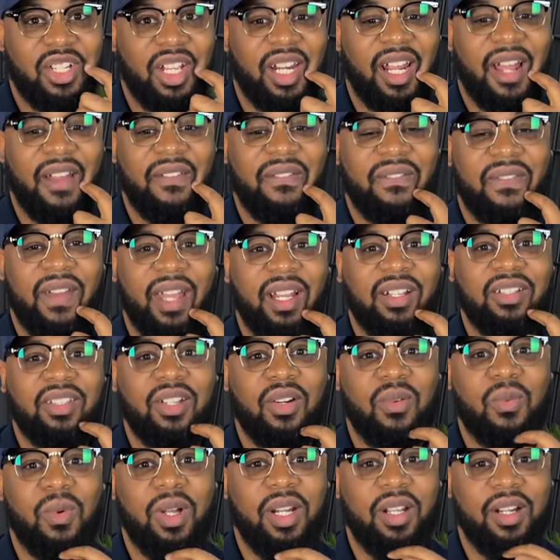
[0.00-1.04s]
I
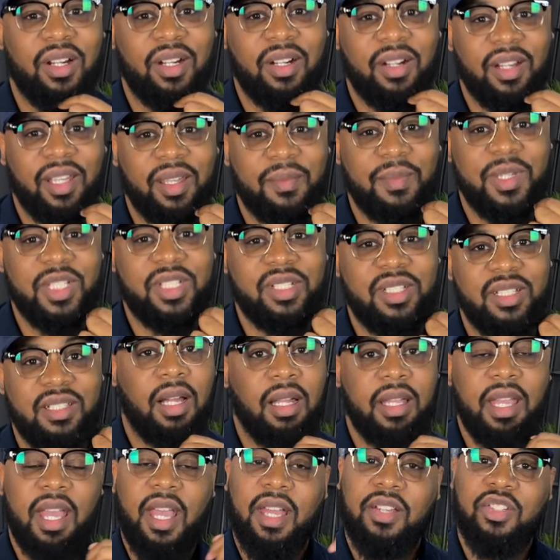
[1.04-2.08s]
vector one of her
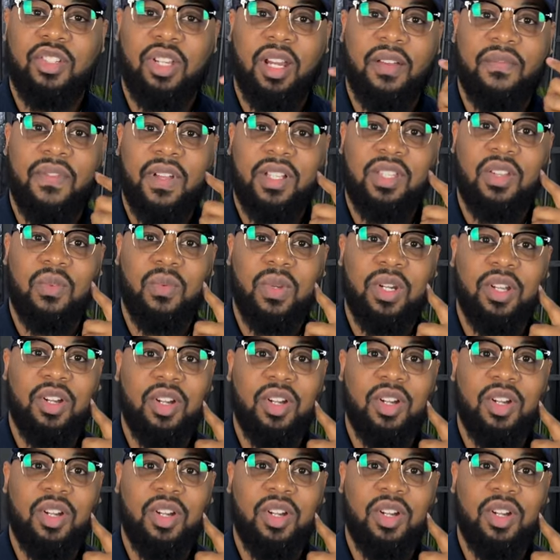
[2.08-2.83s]
images? Yeah, should I vector one of her